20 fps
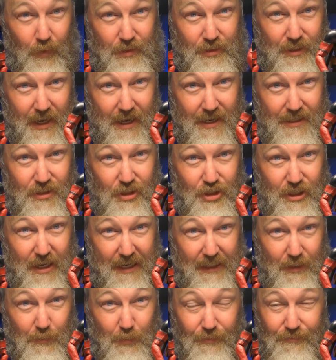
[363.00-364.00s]
which case the
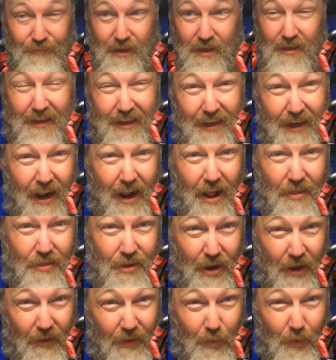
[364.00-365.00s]
jacket will fit.
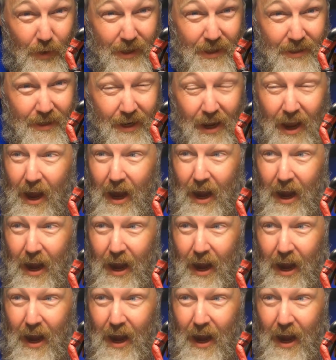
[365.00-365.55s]
The other one